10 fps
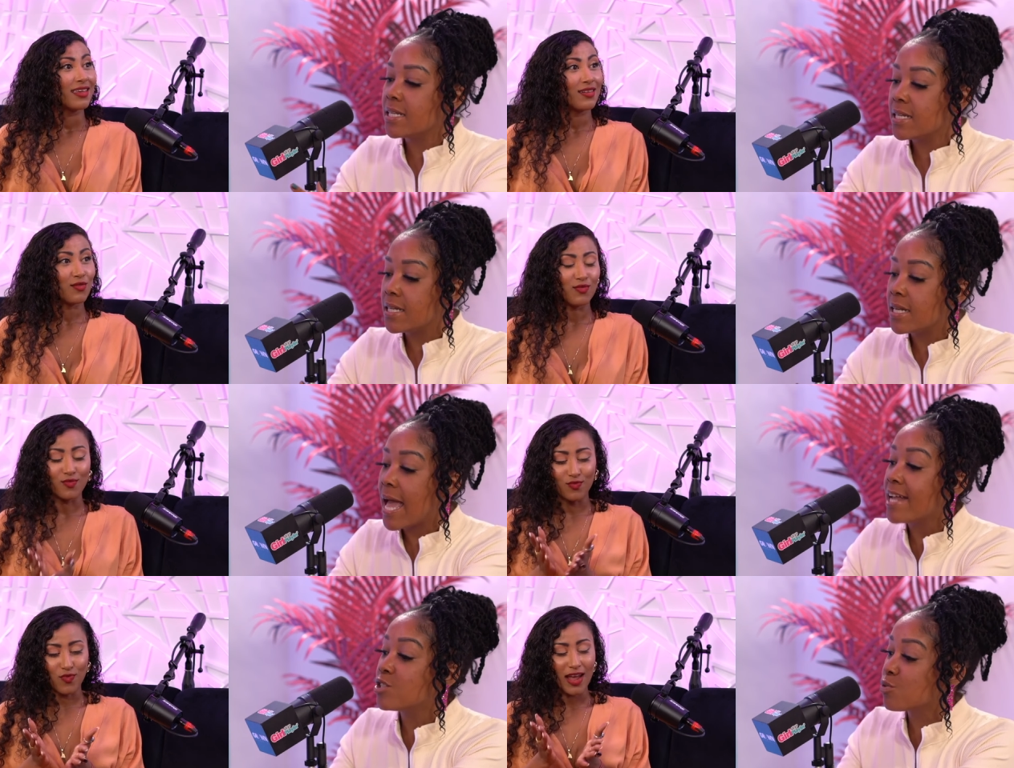
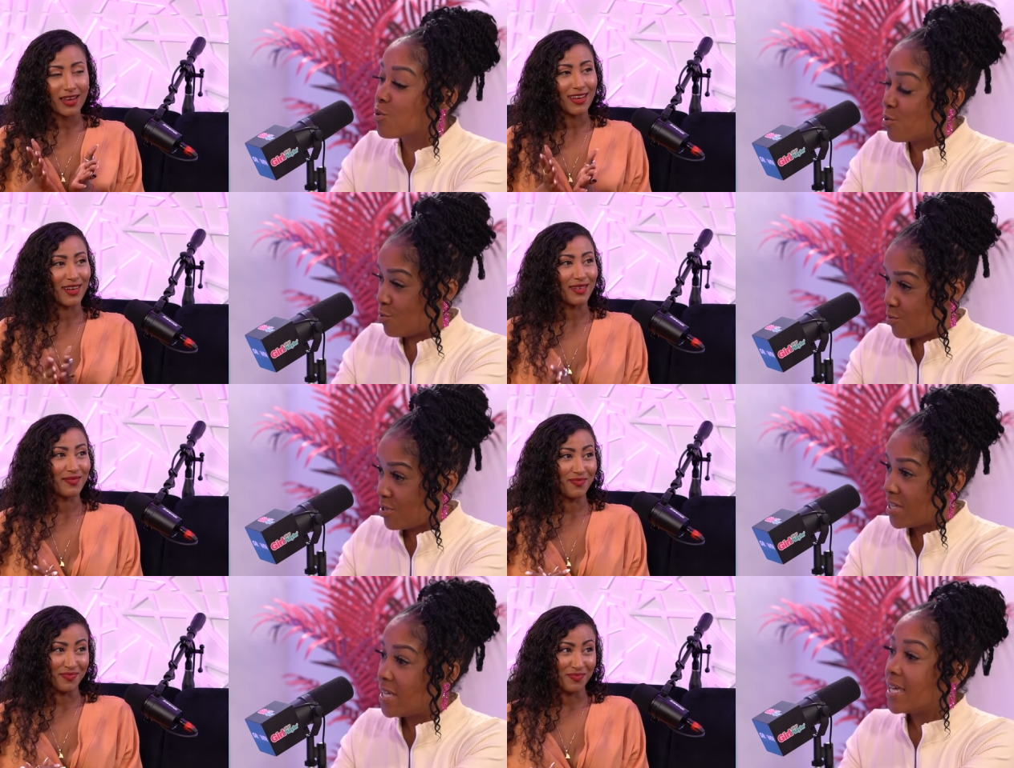Speaker 1: natural right
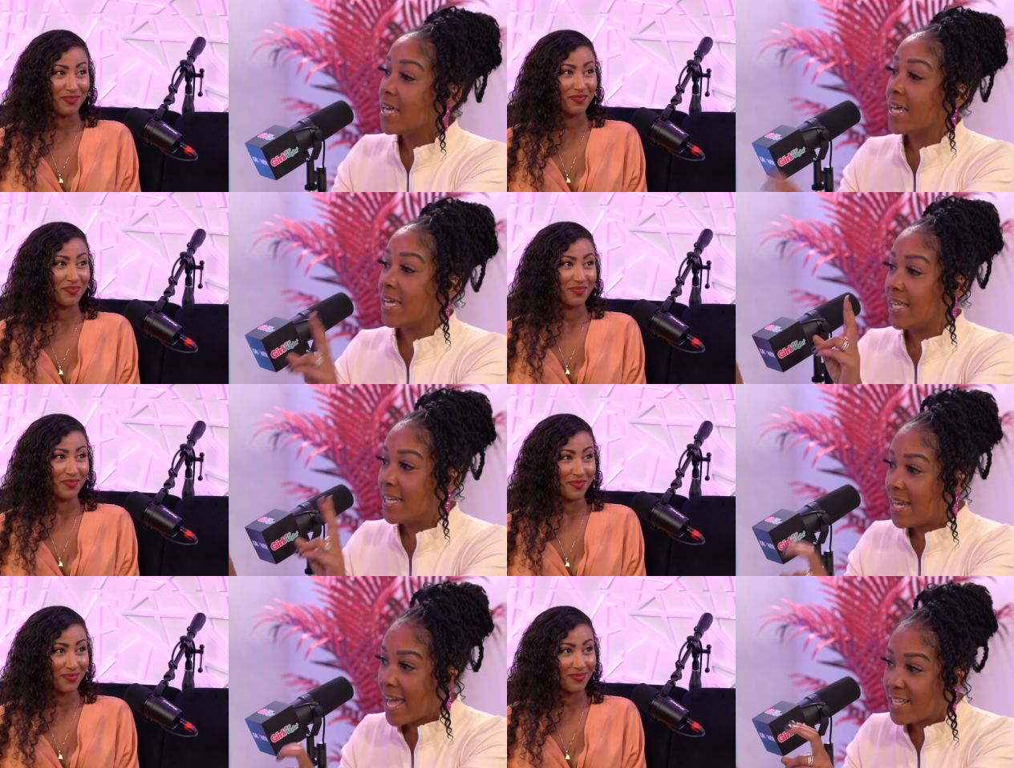
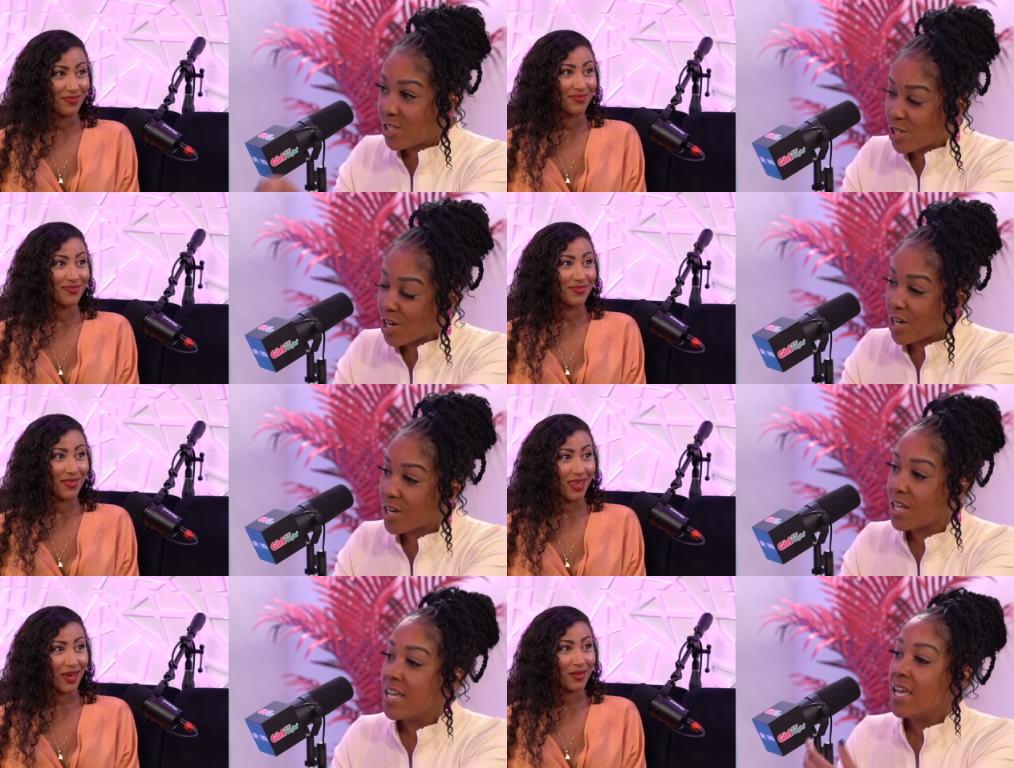in
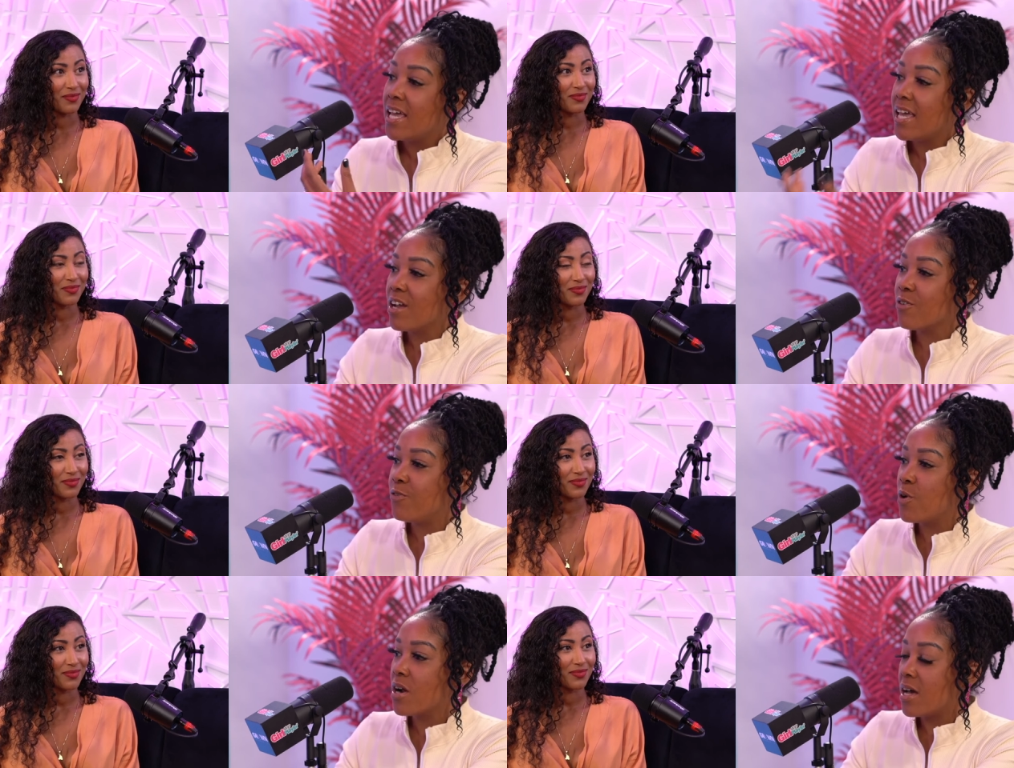nature yep. here
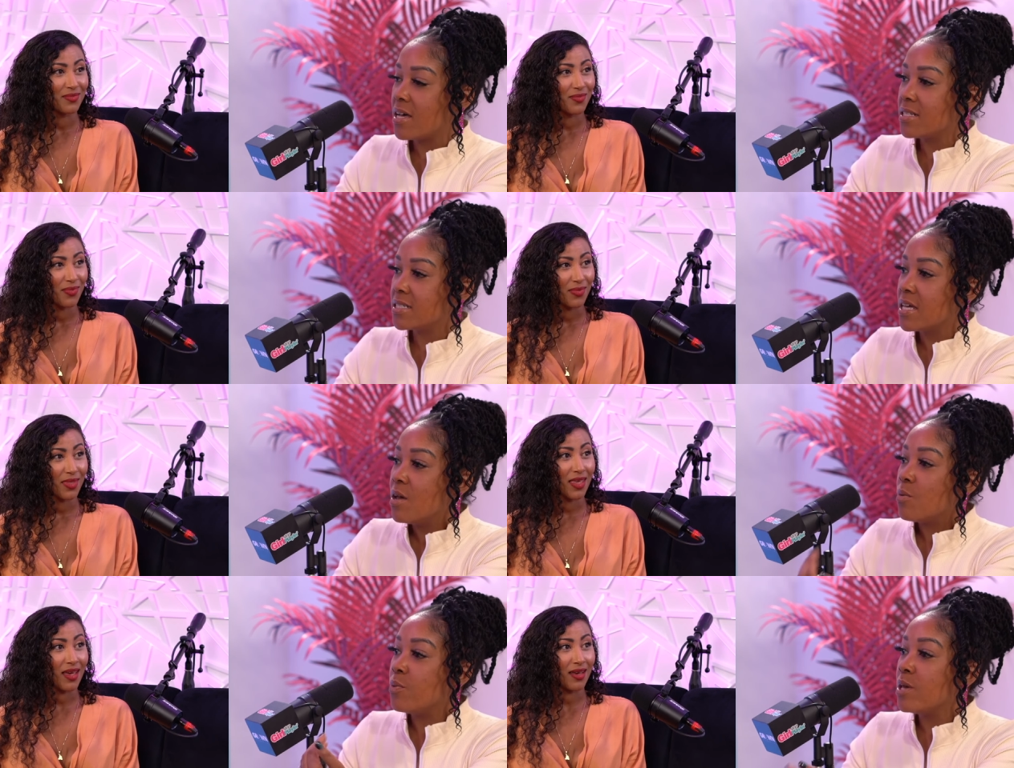for us.
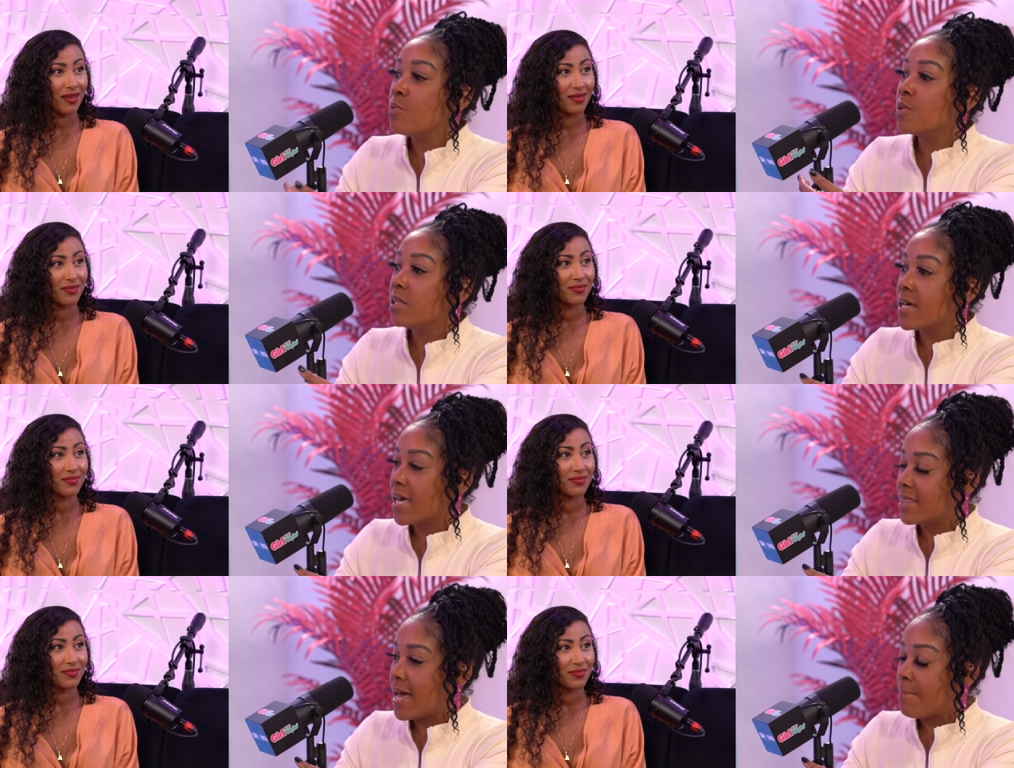Yeah. We will look
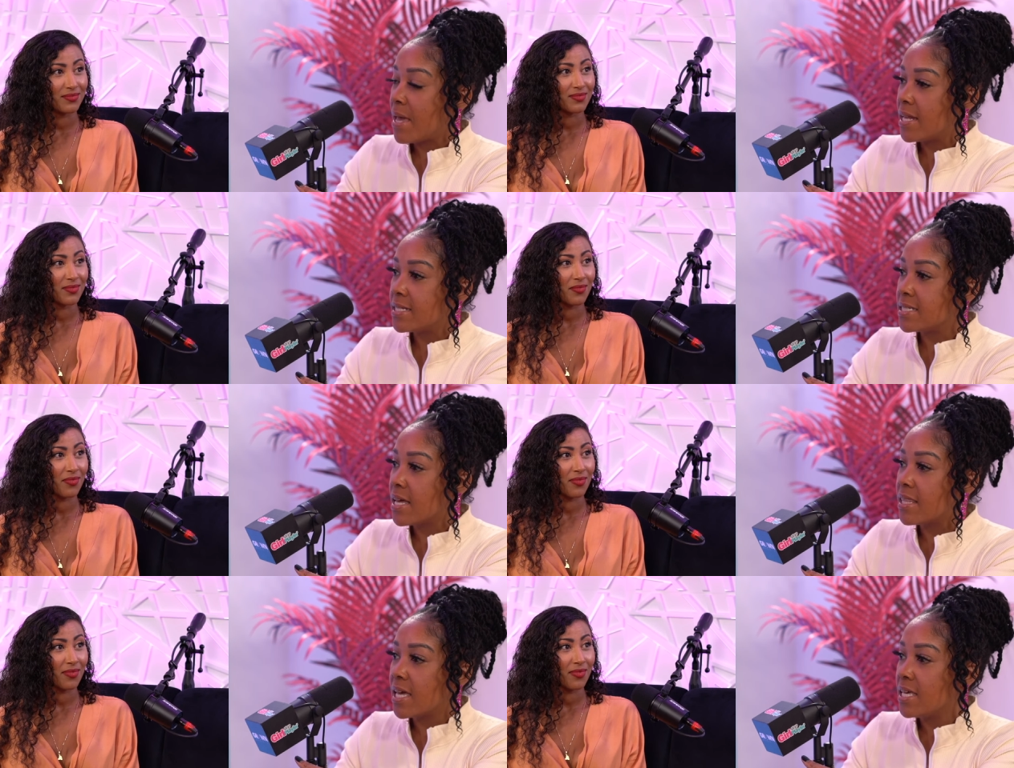at that man and
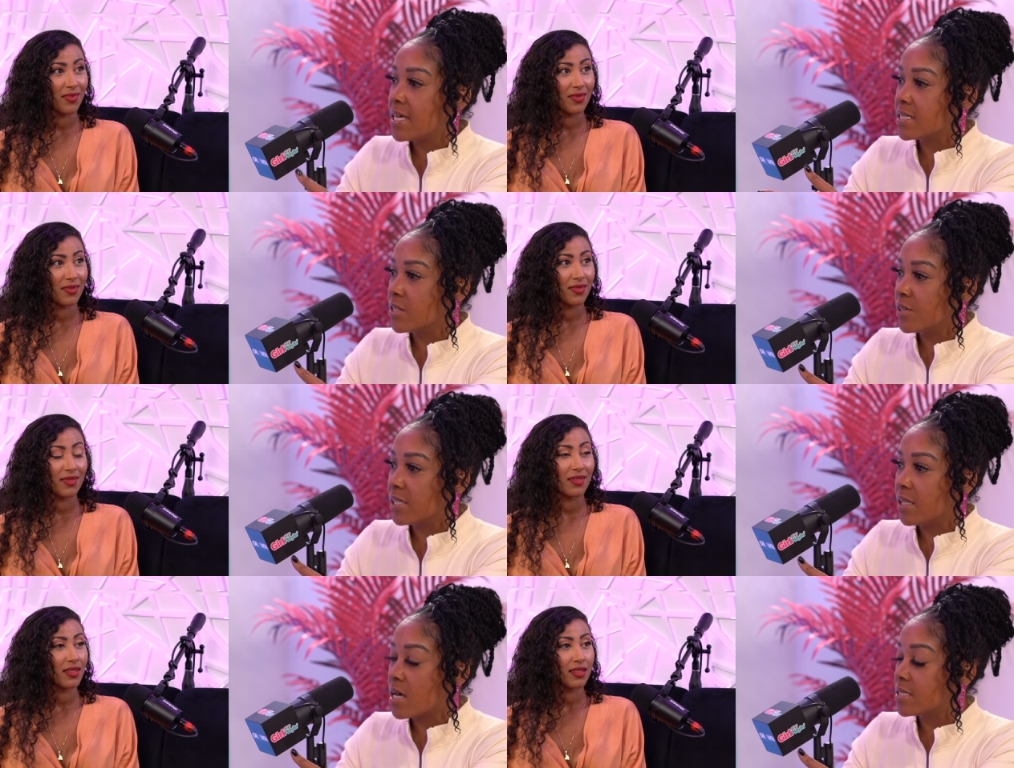say that he has
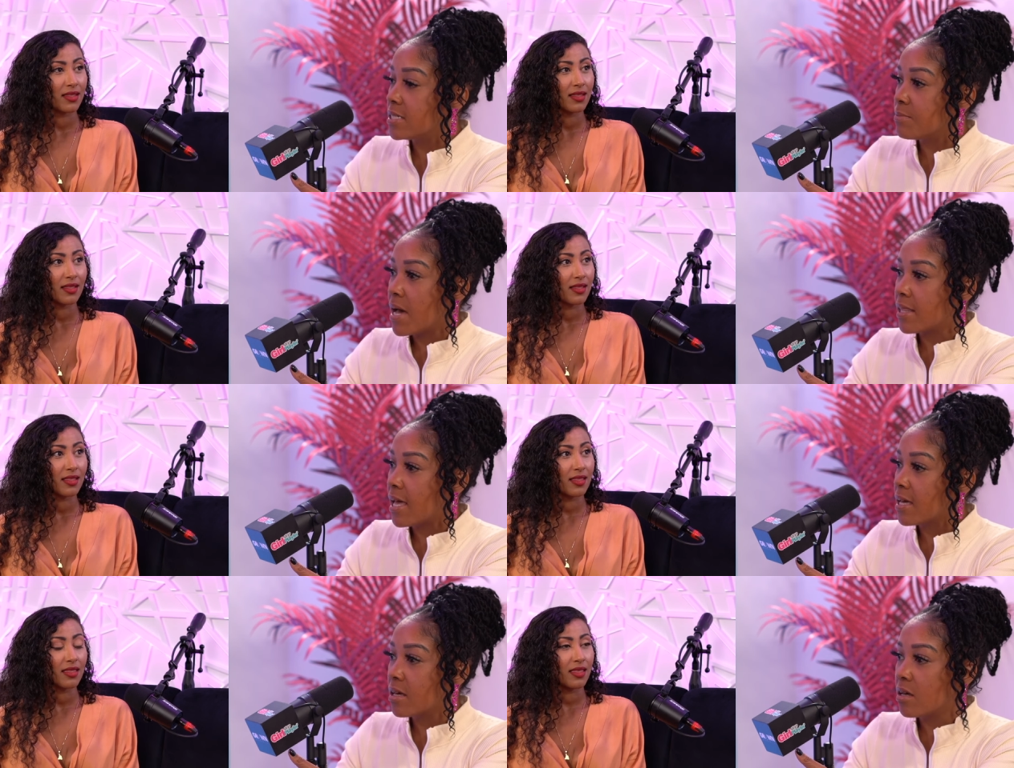literally lost his mind.
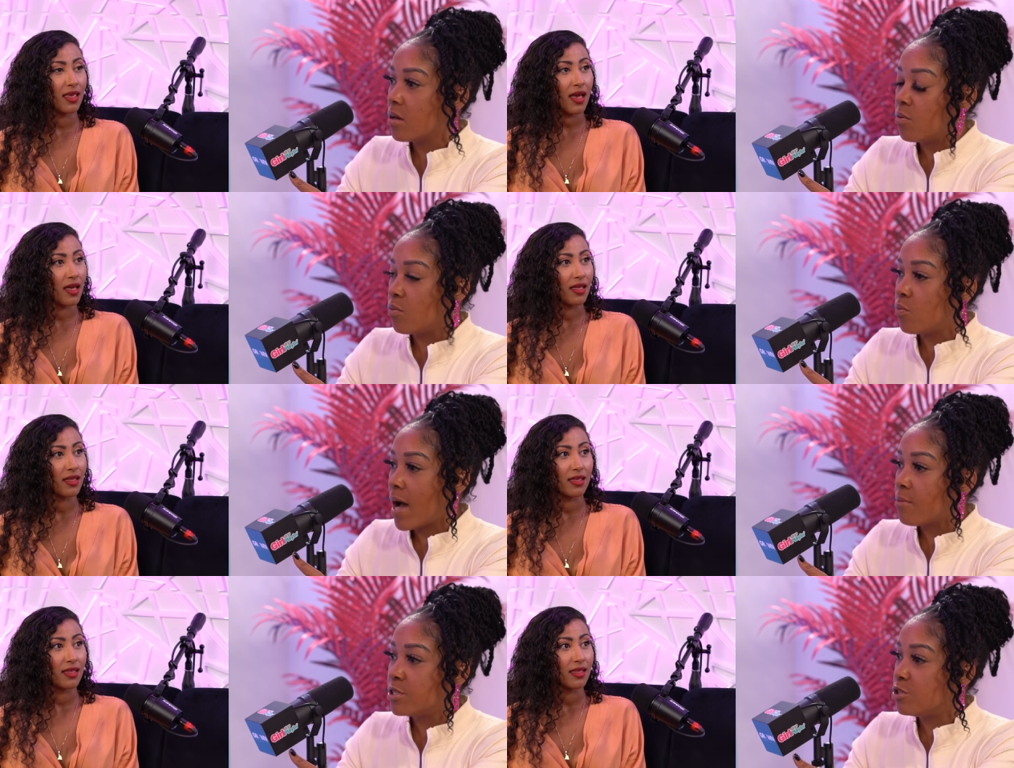Like, yeah.
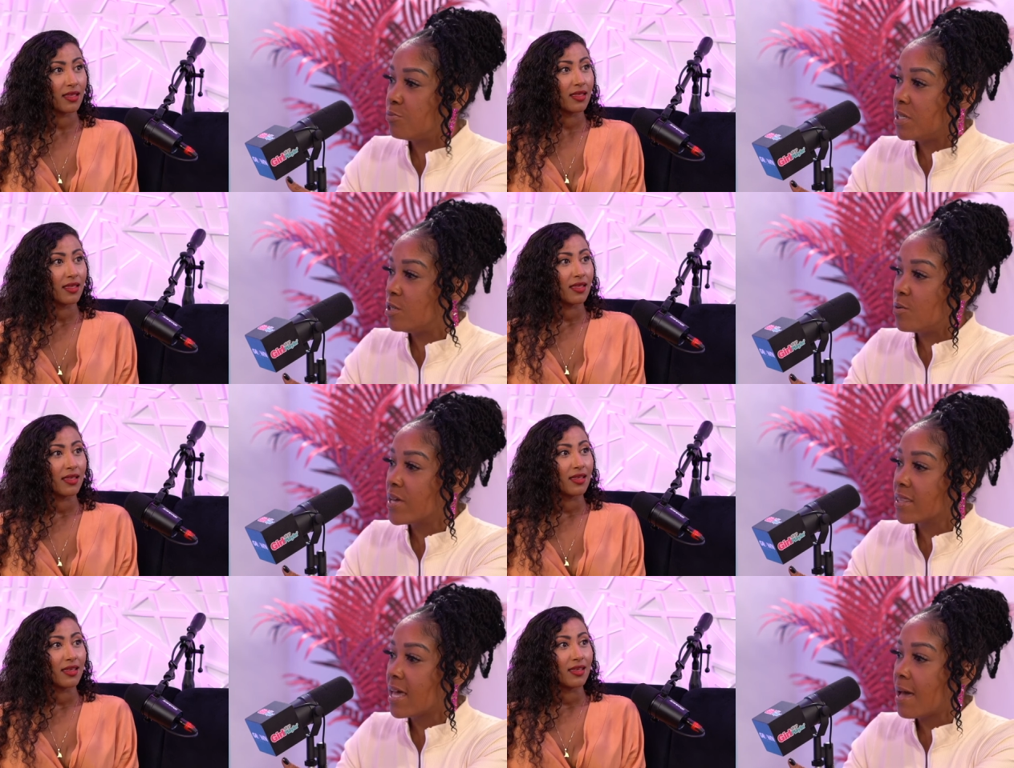why would you be
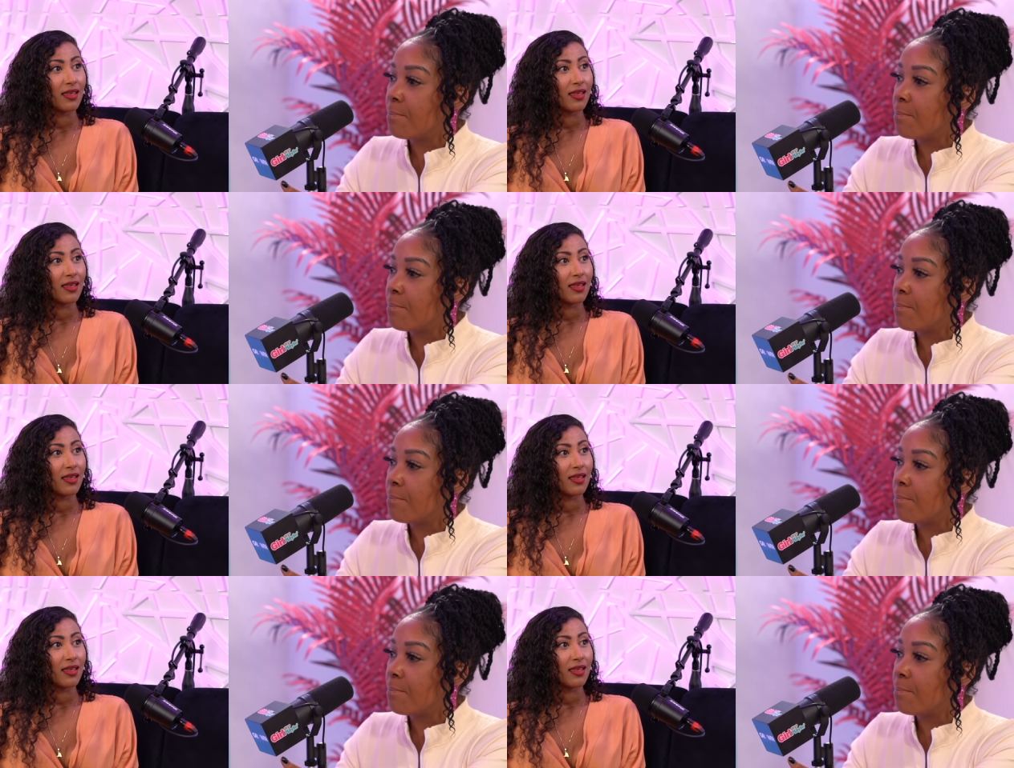doing that?